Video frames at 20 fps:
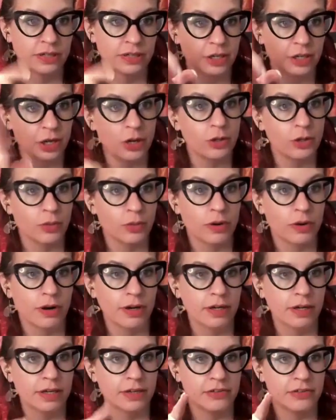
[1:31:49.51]
I know you
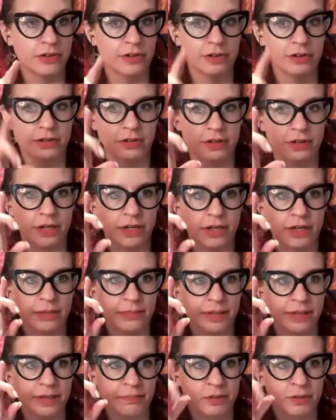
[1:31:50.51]
are, because you're
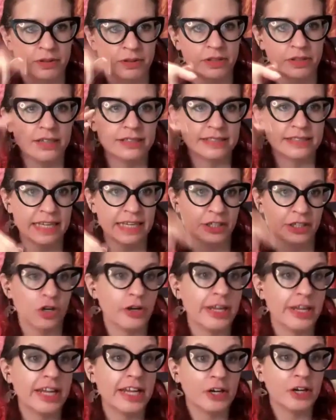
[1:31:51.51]
plugged in,
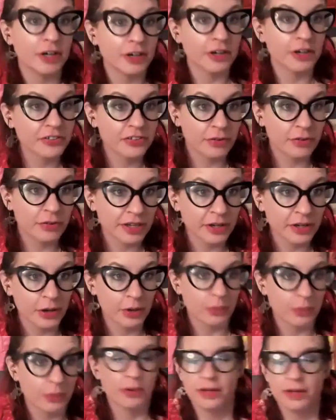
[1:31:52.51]
you're here, so I
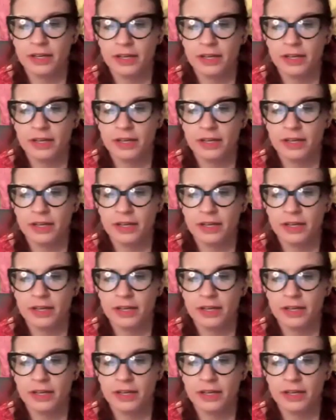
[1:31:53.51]
know.